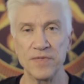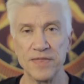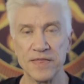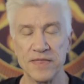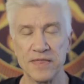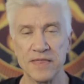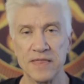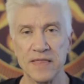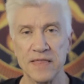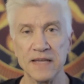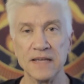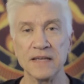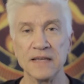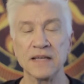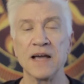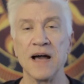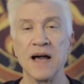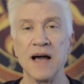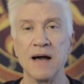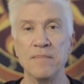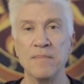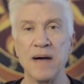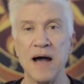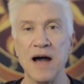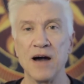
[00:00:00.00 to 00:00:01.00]
think
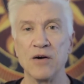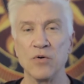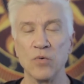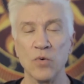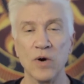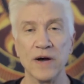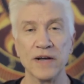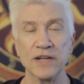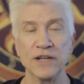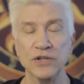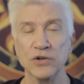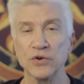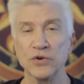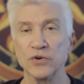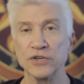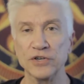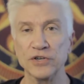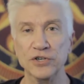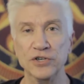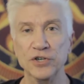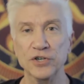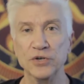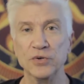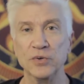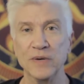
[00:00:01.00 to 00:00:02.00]
about what you're
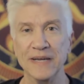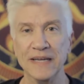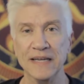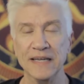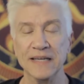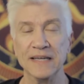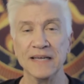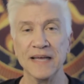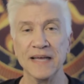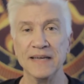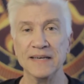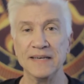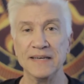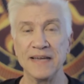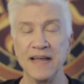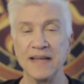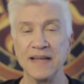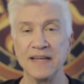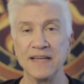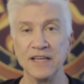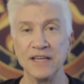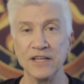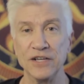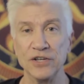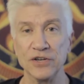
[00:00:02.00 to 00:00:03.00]
doing and
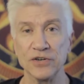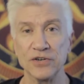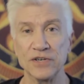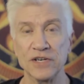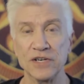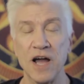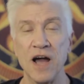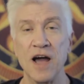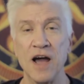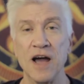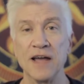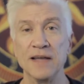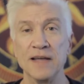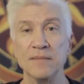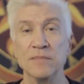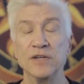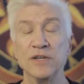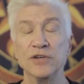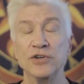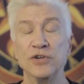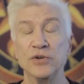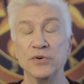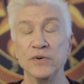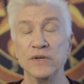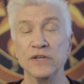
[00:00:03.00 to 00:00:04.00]
taking your time
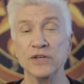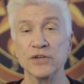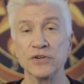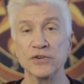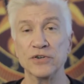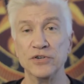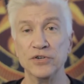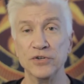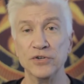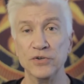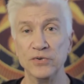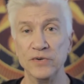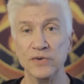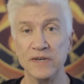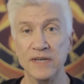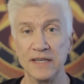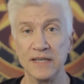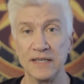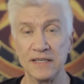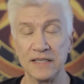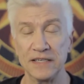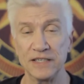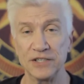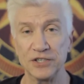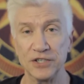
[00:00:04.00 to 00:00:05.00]
and doing your due
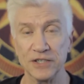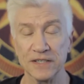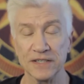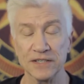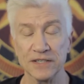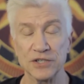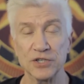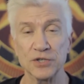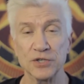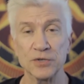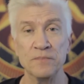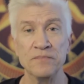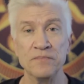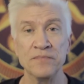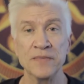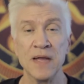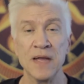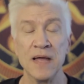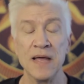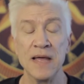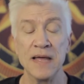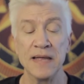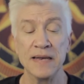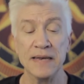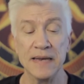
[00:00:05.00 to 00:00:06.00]
diligence.
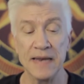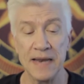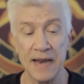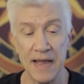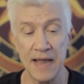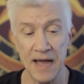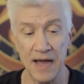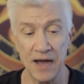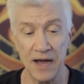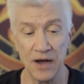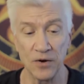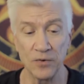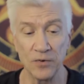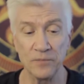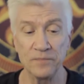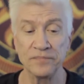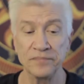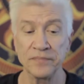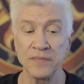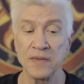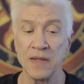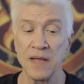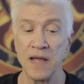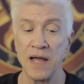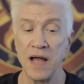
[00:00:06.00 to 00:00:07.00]
Now,
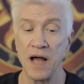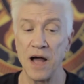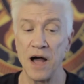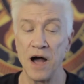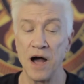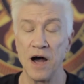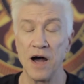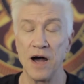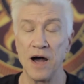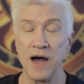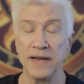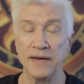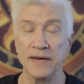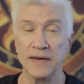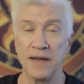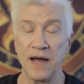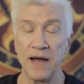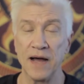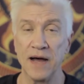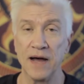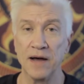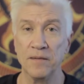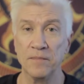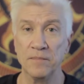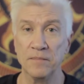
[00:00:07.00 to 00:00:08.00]

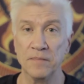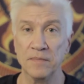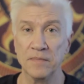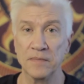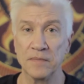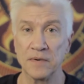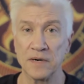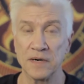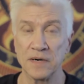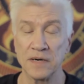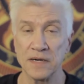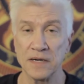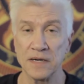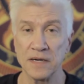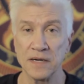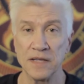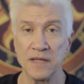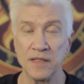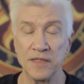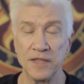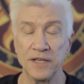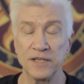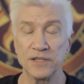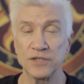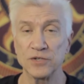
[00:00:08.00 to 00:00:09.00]
on
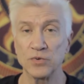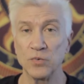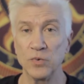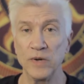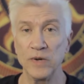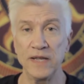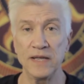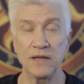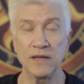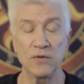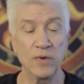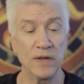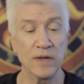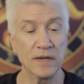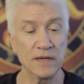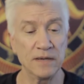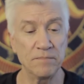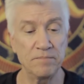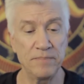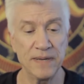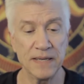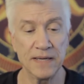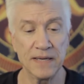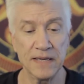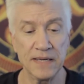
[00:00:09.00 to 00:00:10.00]
this week, well,
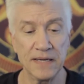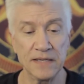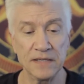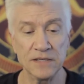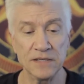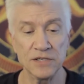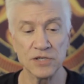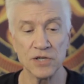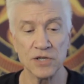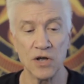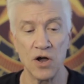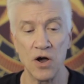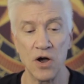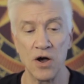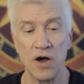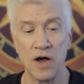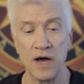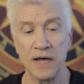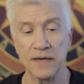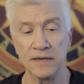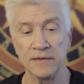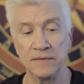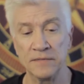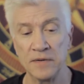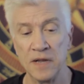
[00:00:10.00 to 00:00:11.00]
it begins
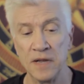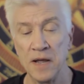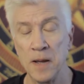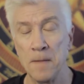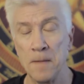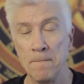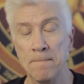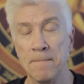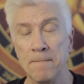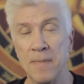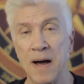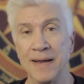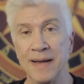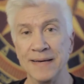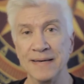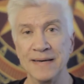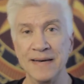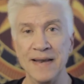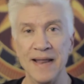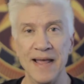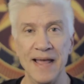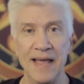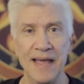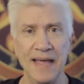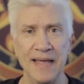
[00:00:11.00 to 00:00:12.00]
on
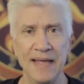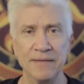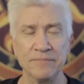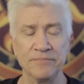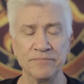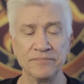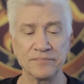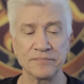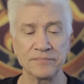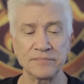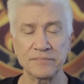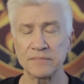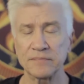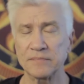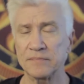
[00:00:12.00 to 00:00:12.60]
Monday.